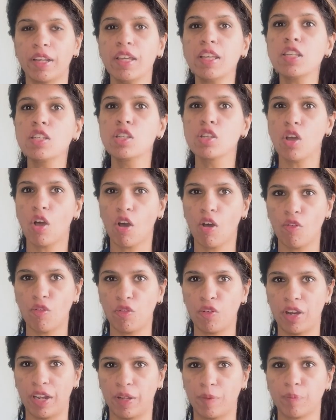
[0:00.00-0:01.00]
is
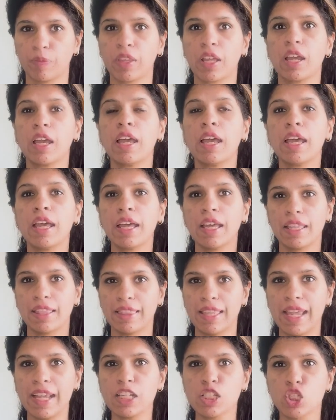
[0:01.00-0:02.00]
offering.
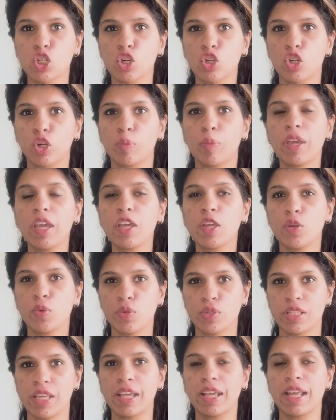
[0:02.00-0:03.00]
Next could be
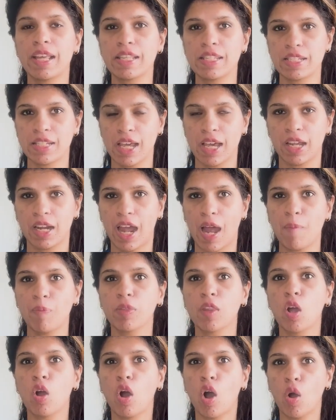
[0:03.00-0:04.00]
using
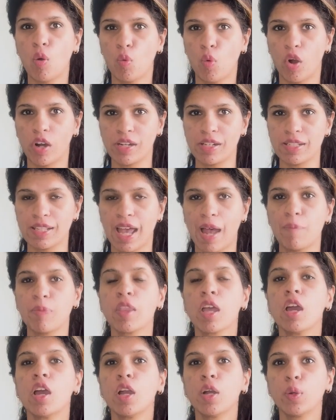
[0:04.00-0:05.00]
Instagram or WhatsApp
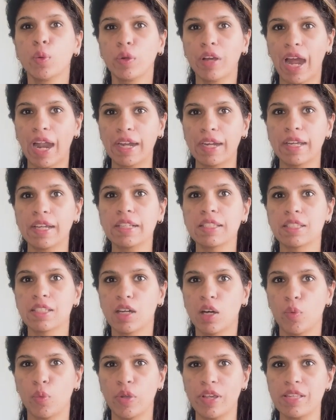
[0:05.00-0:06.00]
to conduct
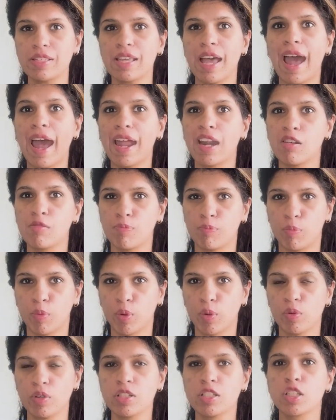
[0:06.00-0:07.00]
surveys and
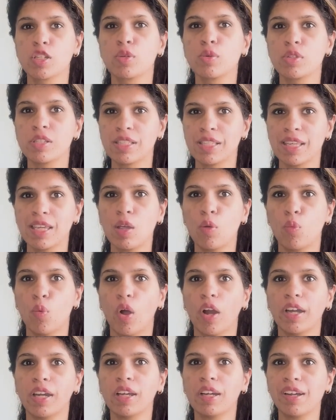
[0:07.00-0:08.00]
polls to see
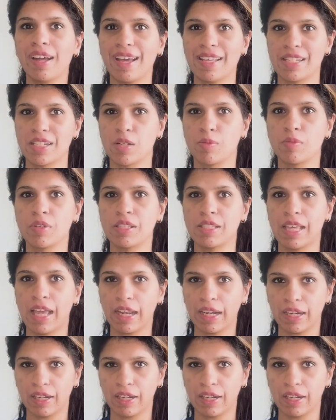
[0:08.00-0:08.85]
what our customers are